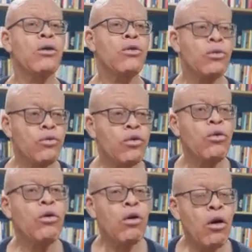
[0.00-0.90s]
Thank you so
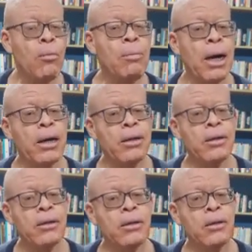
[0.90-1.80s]
much, Prof.
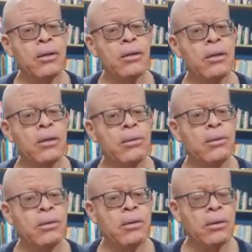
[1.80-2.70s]
Thank you so much,
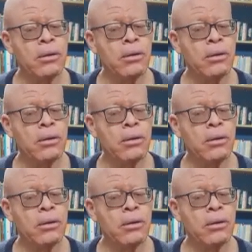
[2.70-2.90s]
Prof.